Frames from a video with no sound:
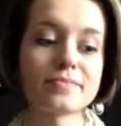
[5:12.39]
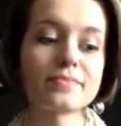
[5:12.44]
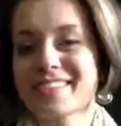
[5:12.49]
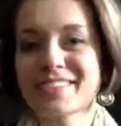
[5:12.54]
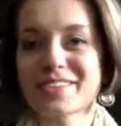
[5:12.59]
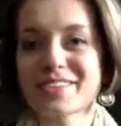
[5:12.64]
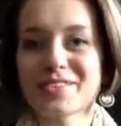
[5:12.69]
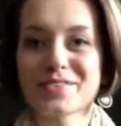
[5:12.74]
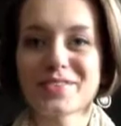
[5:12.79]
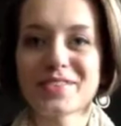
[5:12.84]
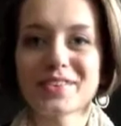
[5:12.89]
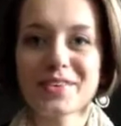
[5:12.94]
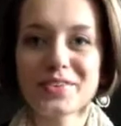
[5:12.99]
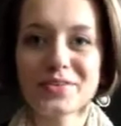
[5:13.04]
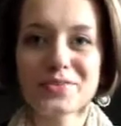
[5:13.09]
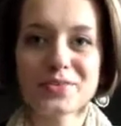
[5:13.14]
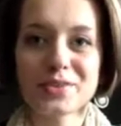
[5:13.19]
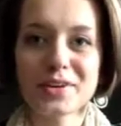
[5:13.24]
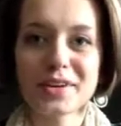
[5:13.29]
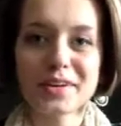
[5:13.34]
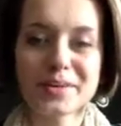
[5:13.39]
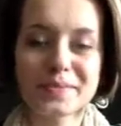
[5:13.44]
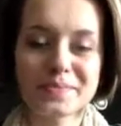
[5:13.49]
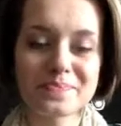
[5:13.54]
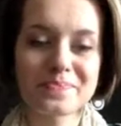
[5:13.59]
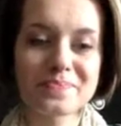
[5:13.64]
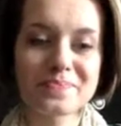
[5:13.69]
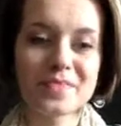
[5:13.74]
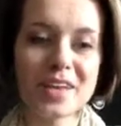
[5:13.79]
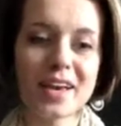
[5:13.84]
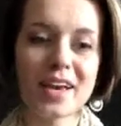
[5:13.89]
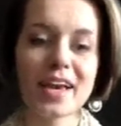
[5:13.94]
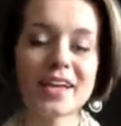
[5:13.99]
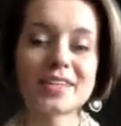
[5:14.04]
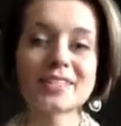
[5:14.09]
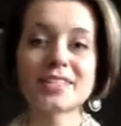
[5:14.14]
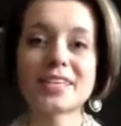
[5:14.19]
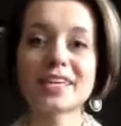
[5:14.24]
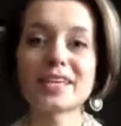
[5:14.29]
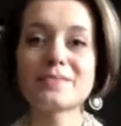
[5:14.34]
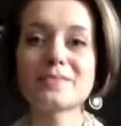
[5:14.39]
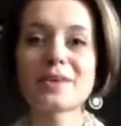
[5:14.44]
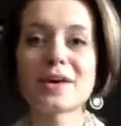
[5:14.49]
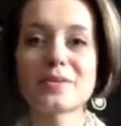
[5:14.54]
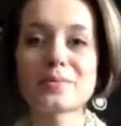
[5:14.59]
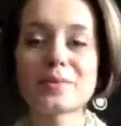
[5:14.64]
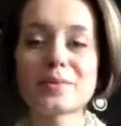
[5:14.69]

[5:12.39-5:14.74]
So feel free, again, to email